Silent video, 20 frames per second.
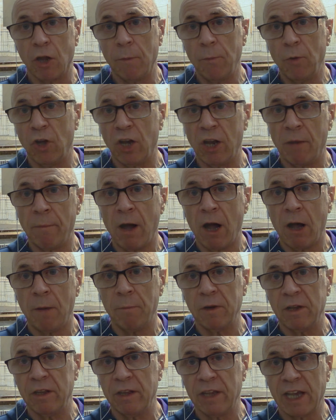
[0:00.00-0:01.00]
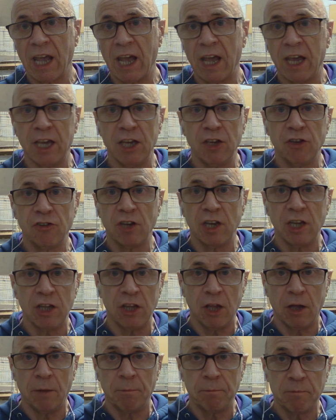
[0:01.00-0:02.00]
putting a marble in the cage, in
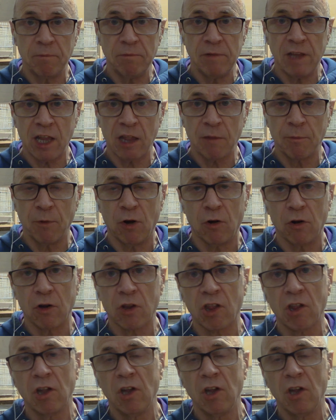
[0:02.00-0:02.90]
the nest box,